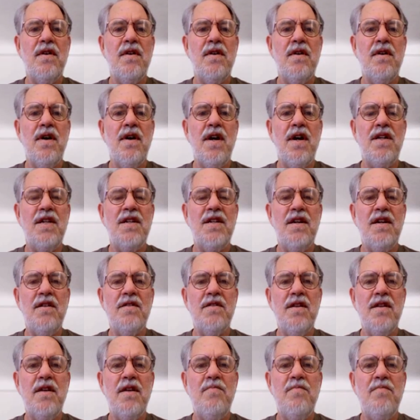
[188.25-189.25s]
I tell
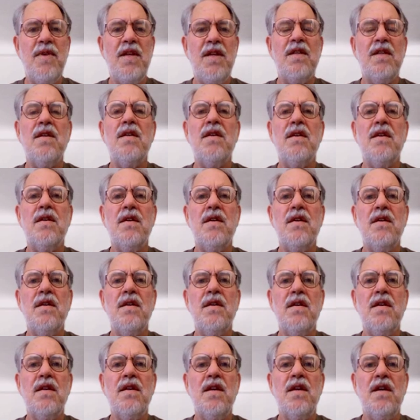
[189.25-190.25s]
Dead Meat,
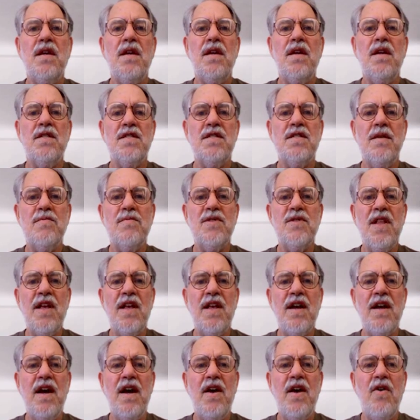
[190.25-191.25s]
"It seems
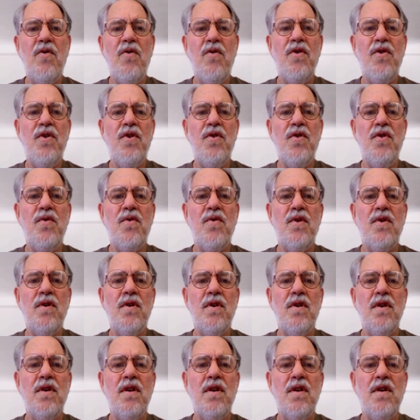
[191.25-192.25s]
like I owe you."
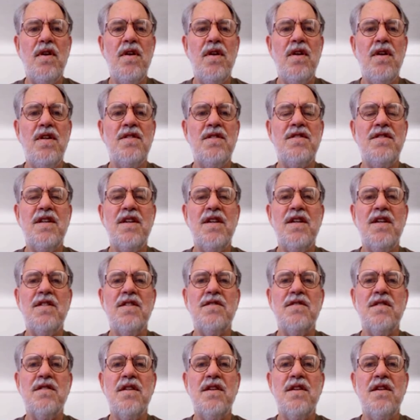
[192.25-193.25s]
He
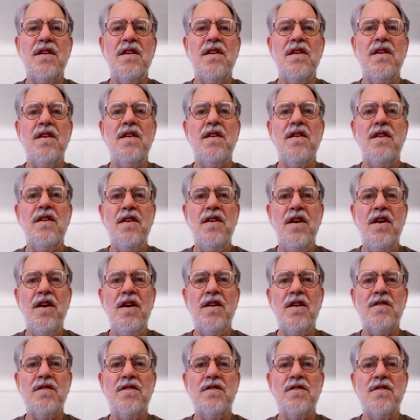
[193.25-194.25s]
says,
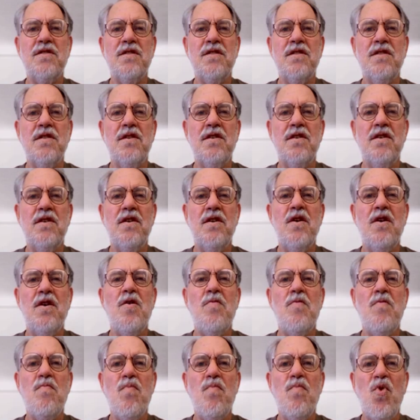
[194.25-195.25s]
"Yes,
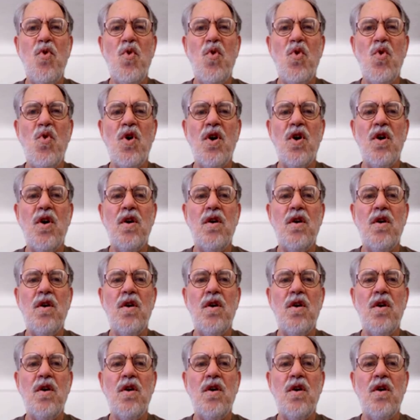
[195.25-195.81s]
more."